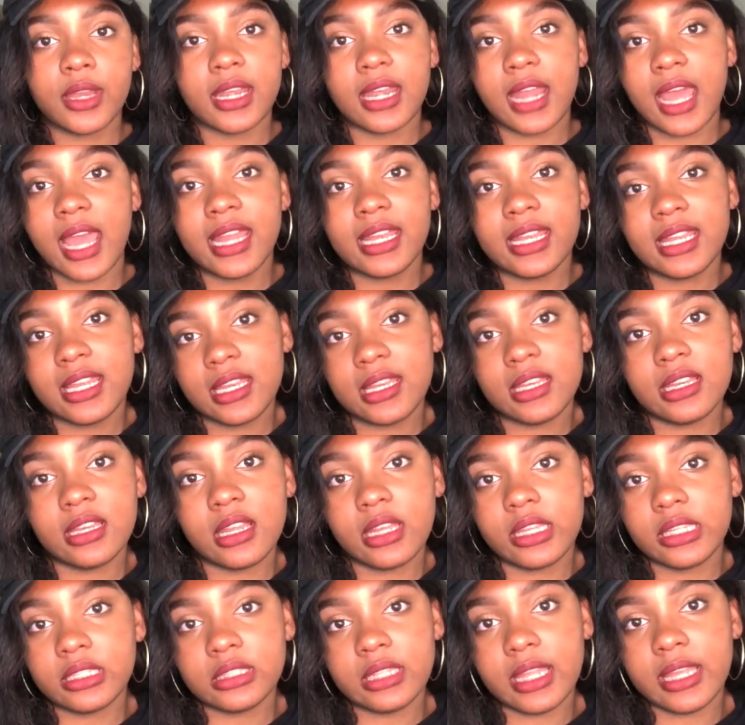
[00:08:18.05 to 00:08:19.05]
And I didn't,
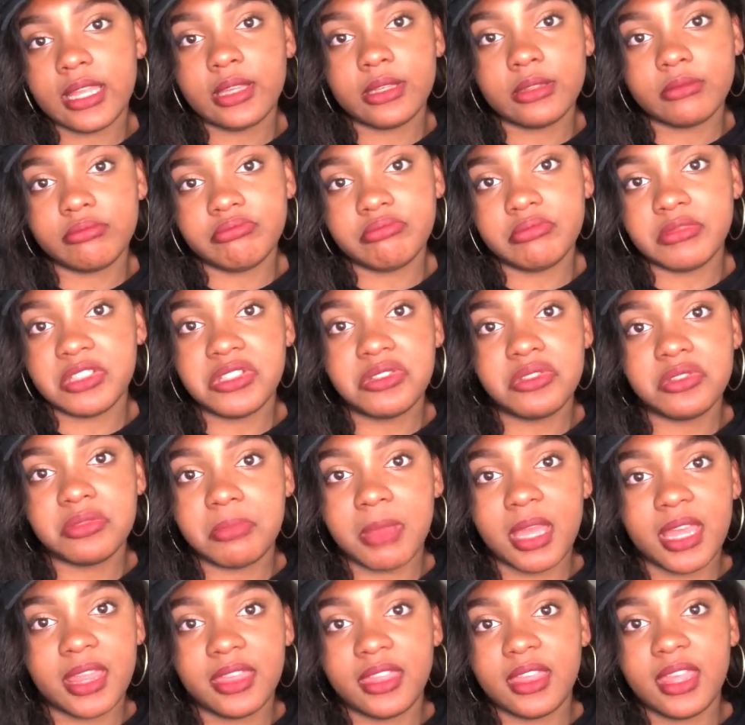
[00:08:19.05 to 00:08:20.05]
like, use
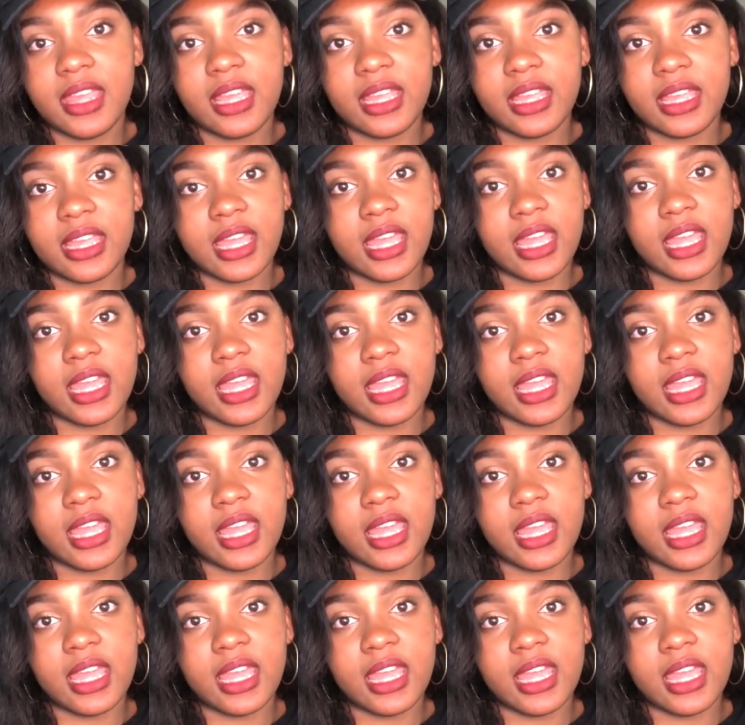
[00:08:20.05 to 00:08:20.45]
my thing.